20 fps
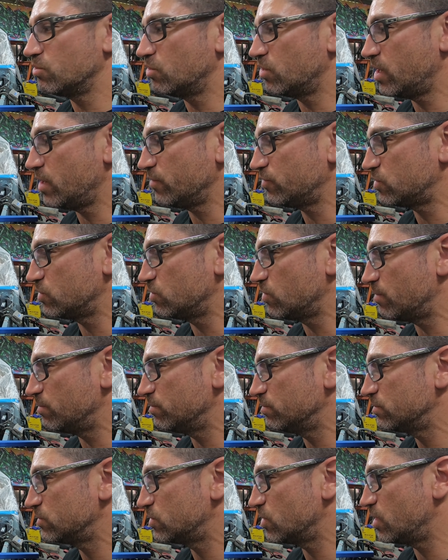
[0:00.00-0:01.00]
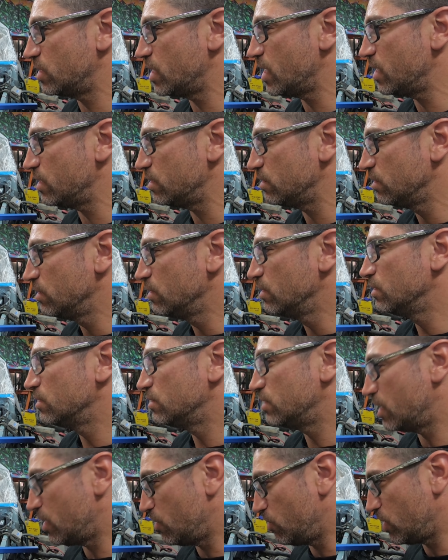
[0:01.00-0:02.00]
We'll have to do that.
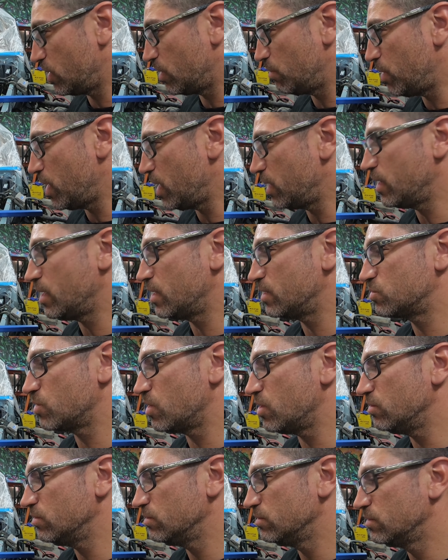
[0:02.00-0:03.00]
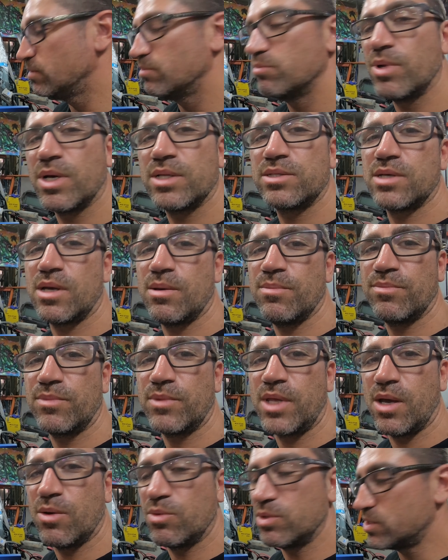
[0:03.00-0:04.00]
No, we're going to paint that as well. But
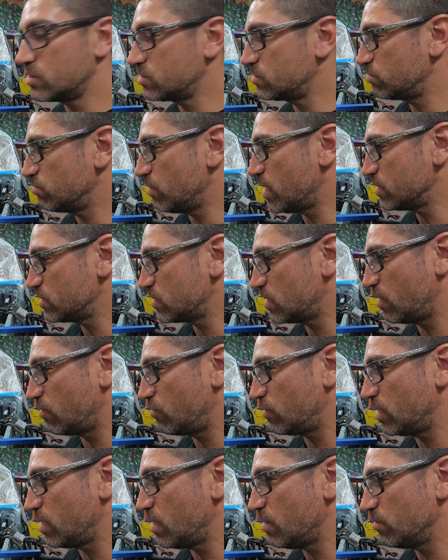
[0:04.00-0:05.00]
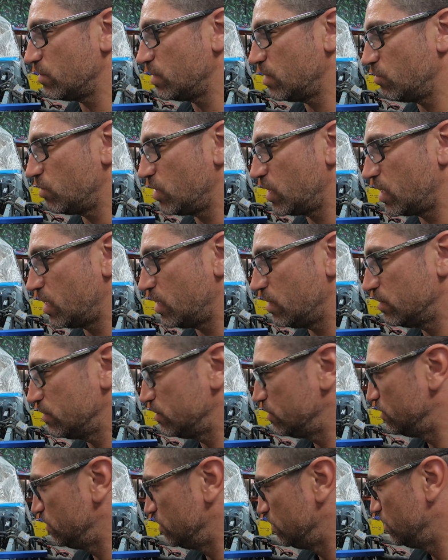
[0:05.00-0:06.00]
yeah, we're just masking everything out, and then we're going
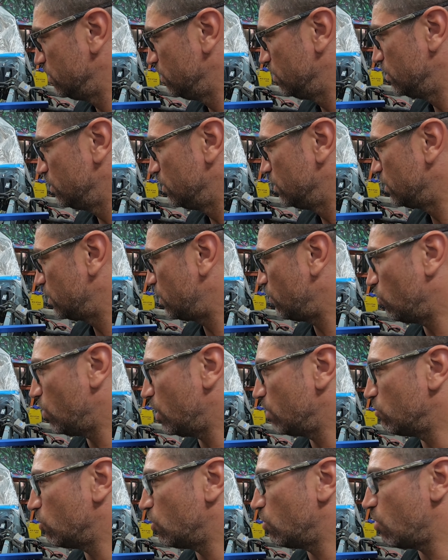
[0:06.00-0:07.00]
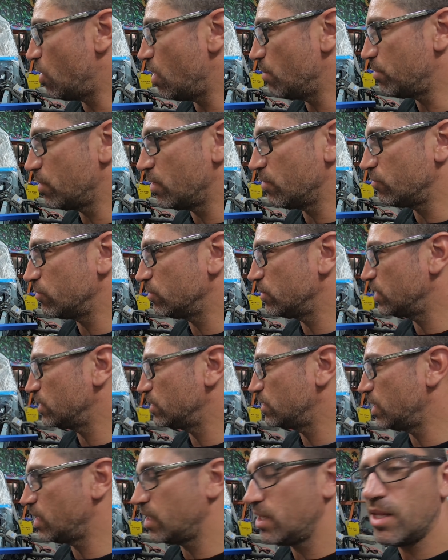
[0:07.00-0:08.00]
to give one more wipe over and
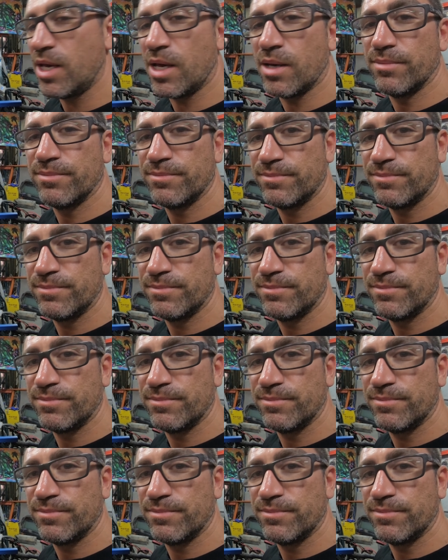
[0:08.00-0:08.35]
then get in there.